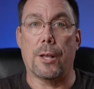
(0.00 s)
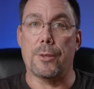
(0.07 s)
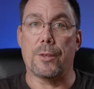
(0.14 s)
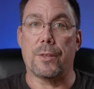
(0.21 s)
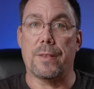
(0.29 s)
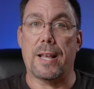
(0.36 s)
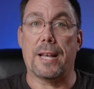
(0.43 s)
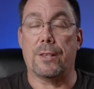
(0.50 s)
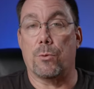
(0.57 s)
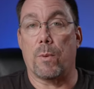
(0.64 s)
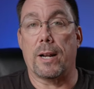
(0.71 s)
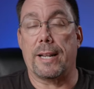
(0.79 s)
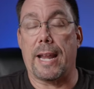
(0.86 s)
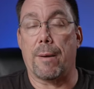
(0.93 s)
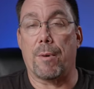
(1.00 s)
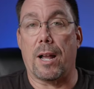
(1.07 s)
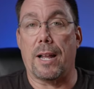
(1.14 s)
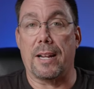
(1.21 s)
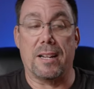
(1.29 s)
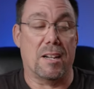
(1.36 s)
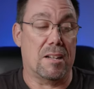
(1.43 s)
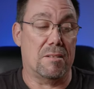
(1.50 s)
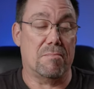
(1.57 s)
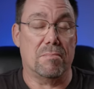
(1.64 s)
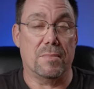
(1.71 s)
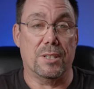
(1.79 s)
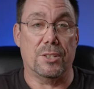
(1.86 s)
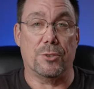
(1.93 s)
Other than that, the red camera icon
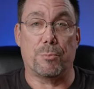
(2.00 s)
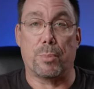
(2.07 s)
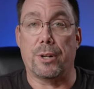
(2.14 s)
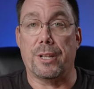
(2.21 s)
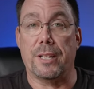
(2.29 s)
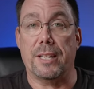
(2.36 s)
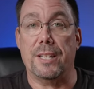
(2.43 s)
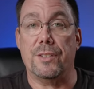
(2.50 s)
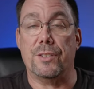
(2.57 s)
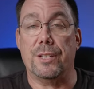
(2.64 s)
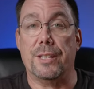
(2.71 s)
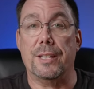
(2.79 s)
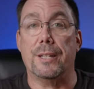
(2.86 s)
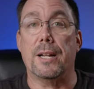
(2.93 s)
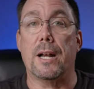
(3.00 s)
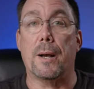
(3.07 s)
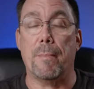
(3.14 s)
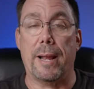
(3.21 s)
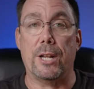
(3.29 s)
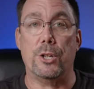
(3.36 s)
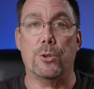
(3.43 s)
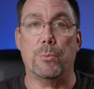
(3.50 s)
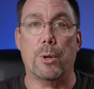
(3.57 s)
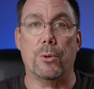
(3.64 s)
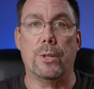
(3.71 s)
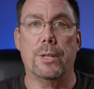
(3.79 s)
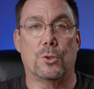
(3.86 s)
is pretty easy in uh, manual mode.